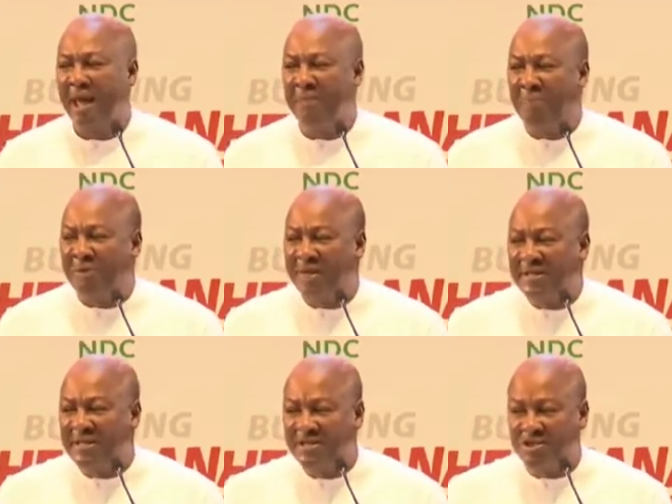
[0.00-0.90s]
and
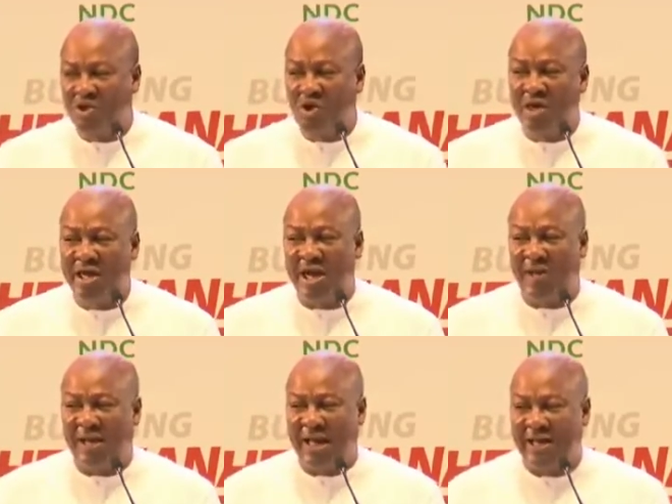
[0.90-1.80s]
poverty is stalking
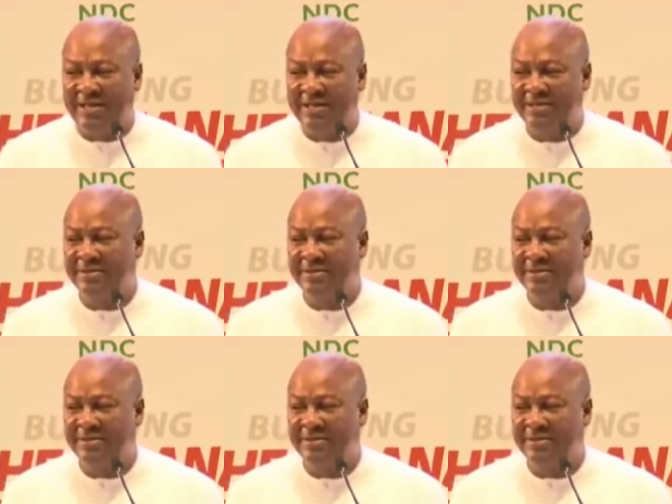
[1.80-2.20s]
our land,